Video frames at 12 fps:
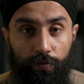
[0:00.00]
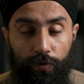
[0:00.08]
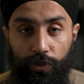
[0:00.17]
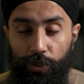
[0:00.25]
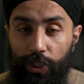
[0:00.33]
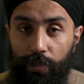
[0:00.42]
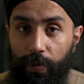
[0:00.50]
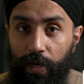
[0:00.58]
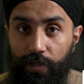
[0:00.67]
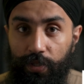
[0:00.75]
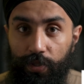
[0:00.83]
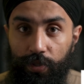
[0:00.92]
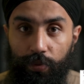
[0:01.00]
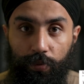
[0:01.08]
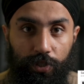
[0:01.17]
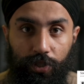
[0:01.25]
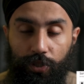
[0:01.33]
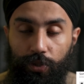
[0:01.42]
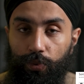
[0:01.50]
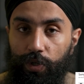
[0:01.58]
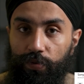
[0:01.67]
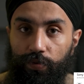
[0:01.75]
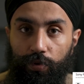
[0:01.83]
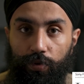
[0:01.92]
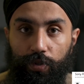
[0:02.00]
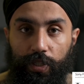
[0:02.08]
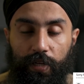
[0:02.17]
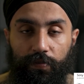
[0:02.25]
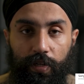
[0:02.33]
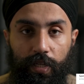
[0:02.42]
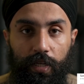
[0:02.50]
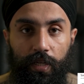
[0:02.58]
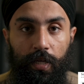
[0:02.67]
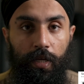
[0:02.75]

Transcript: for G Master, which has 24 to 70,